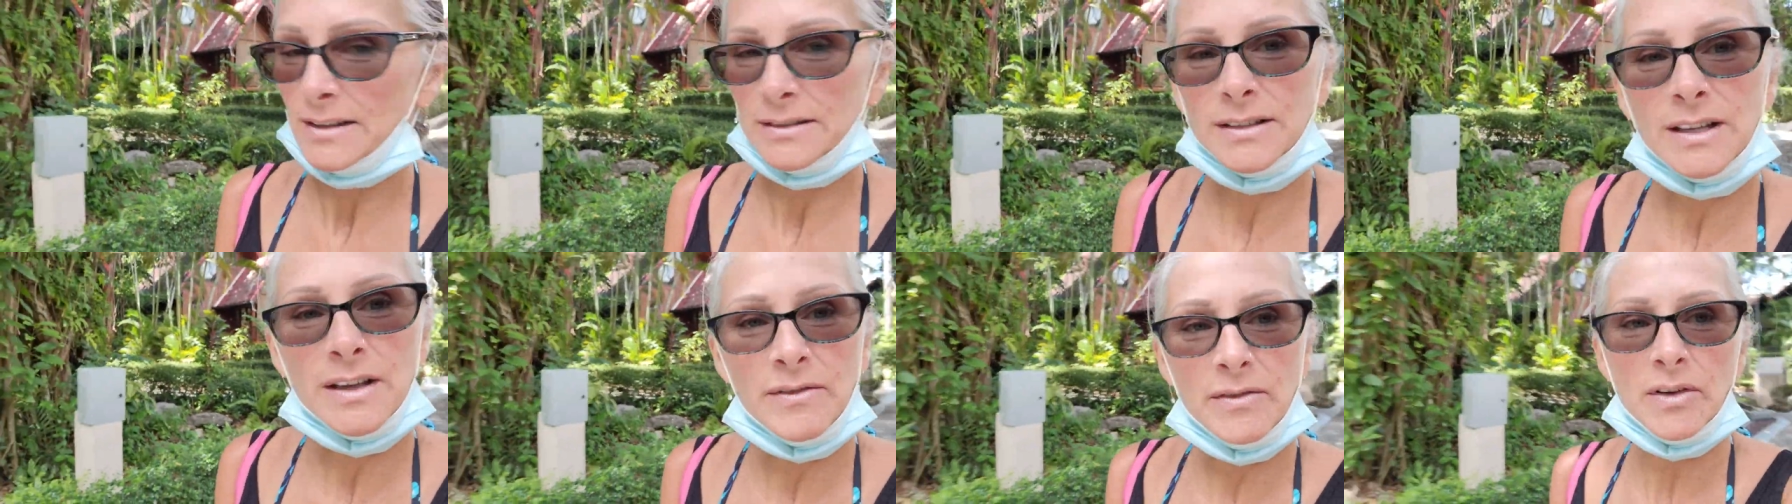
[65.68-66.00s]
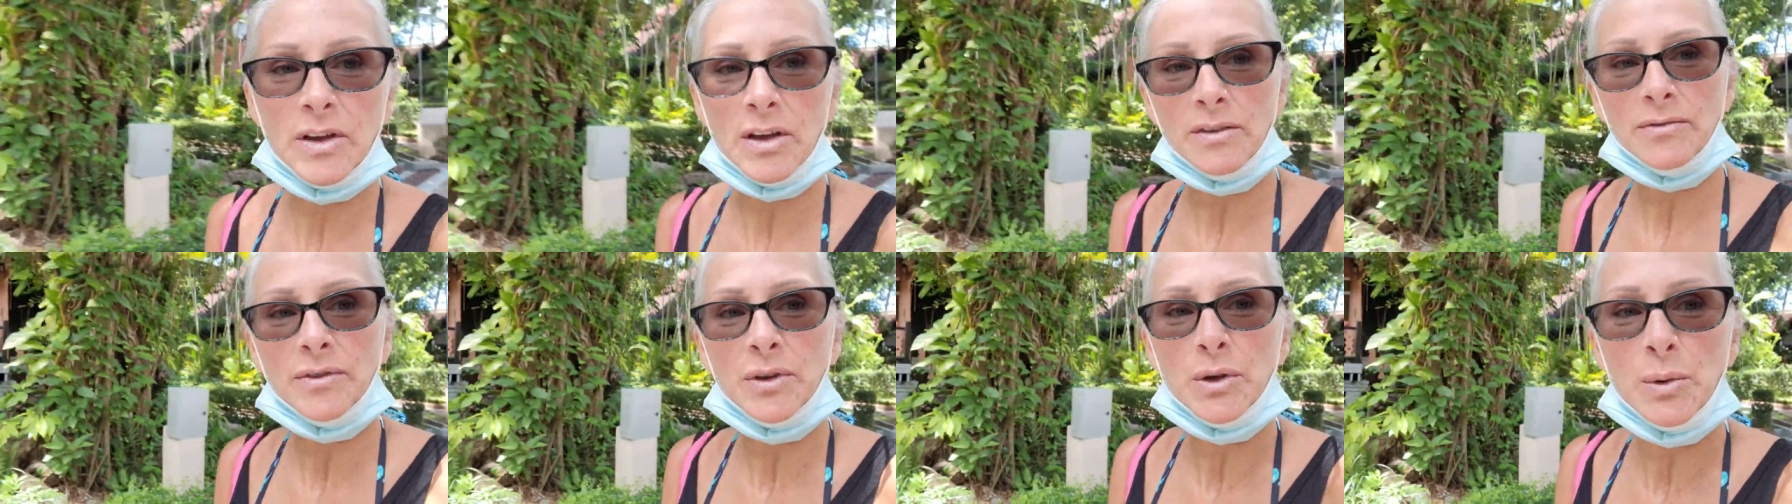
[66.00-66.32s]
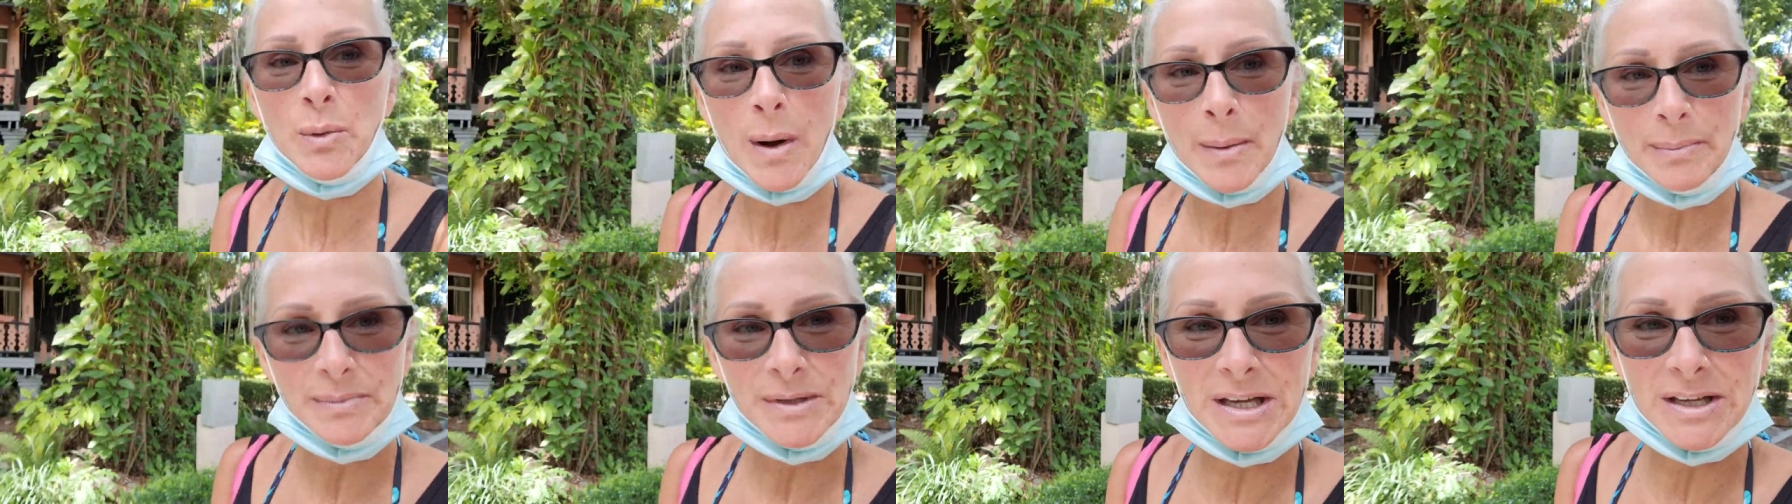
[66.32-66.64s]
give you a few
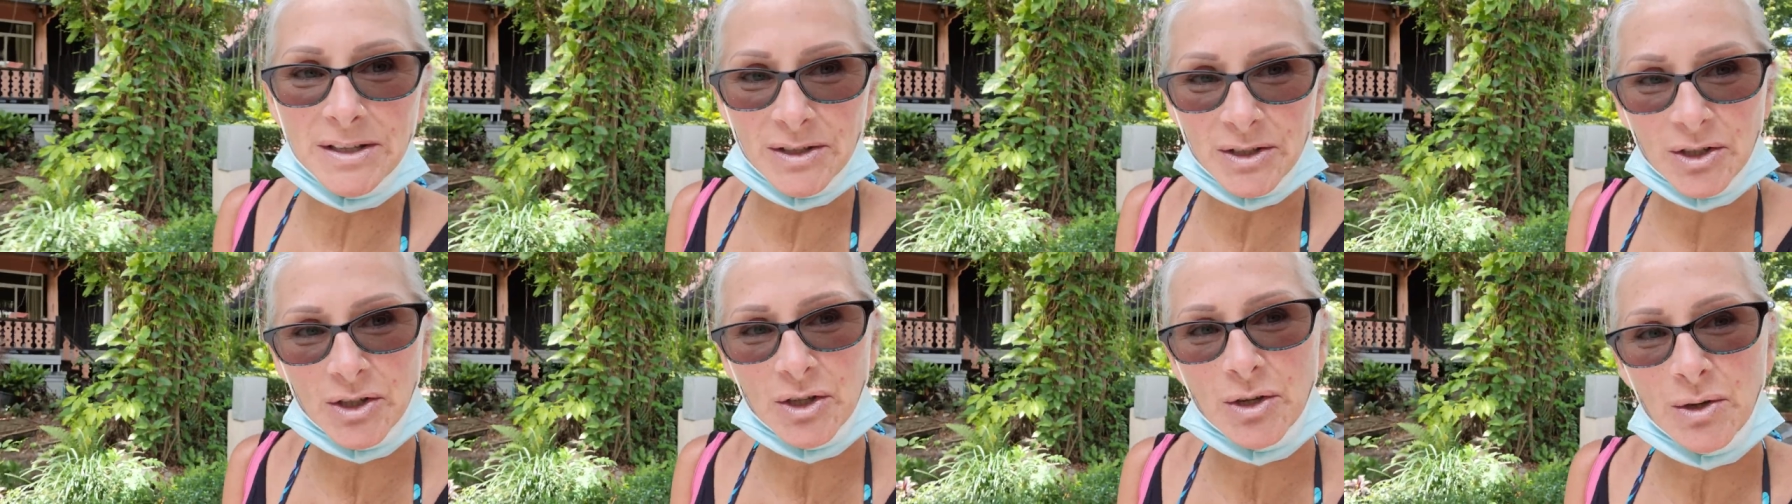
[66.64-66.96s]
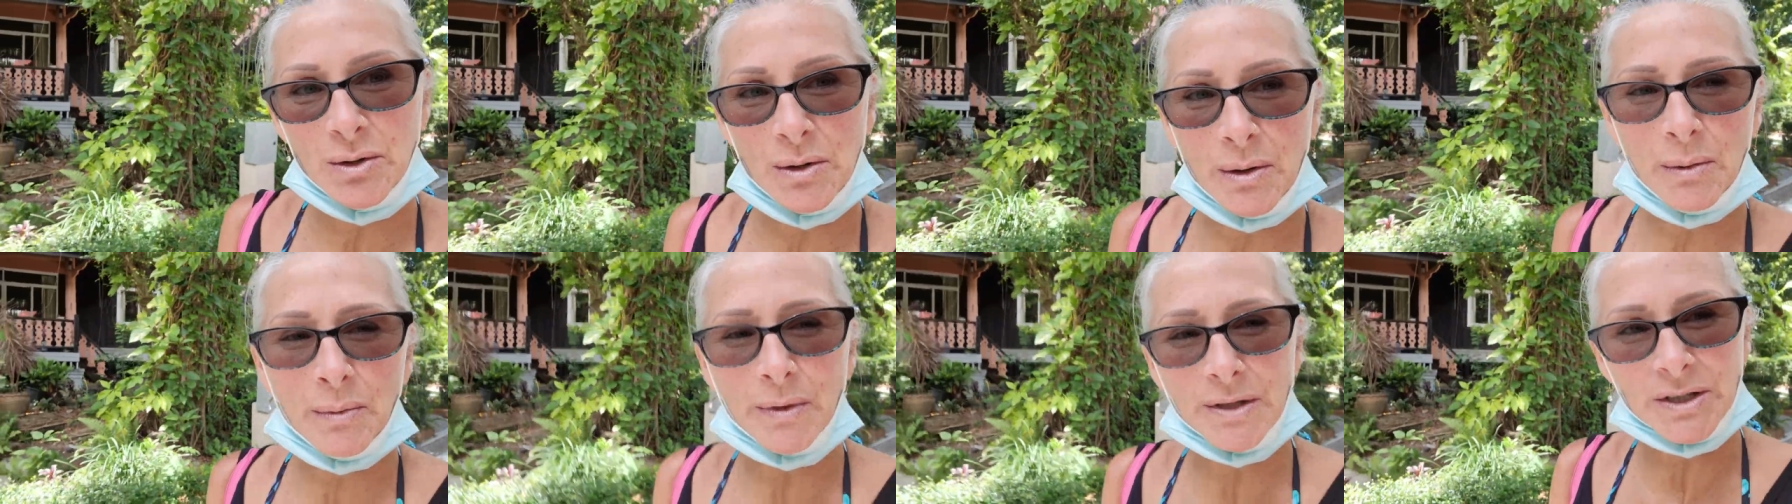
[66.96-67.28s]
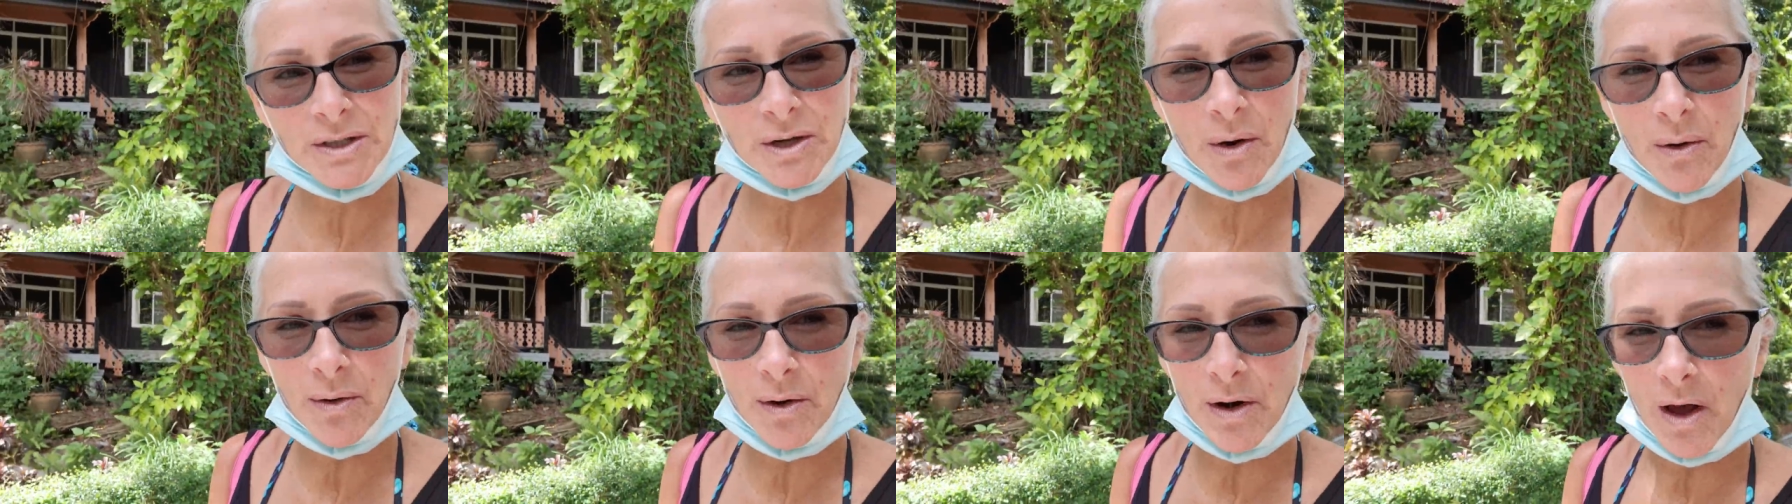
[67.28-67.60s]
updates too on what's
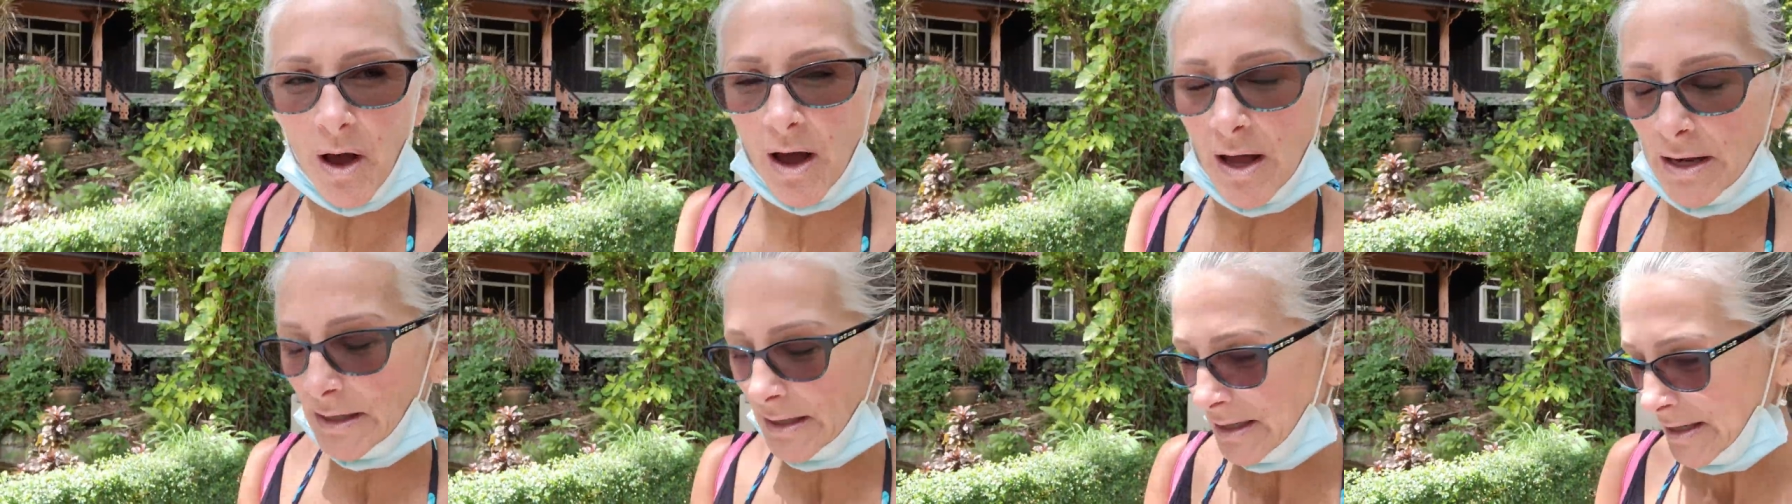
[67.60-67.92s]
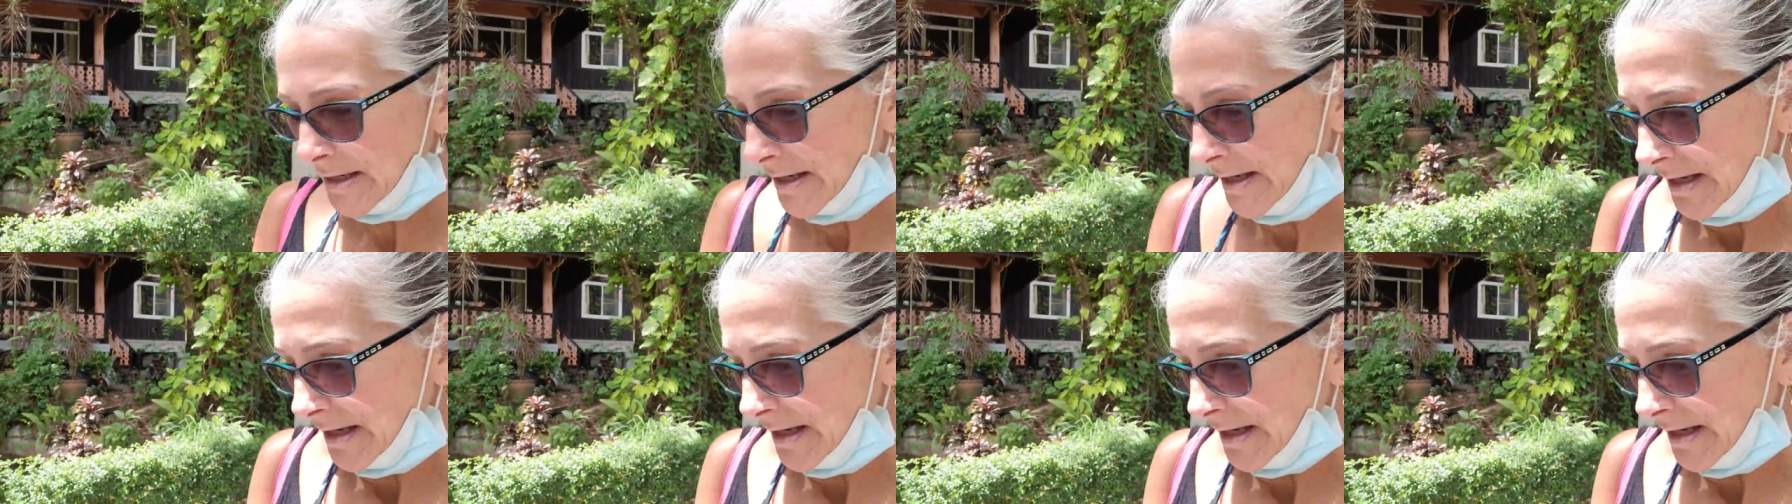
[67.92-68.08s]
going on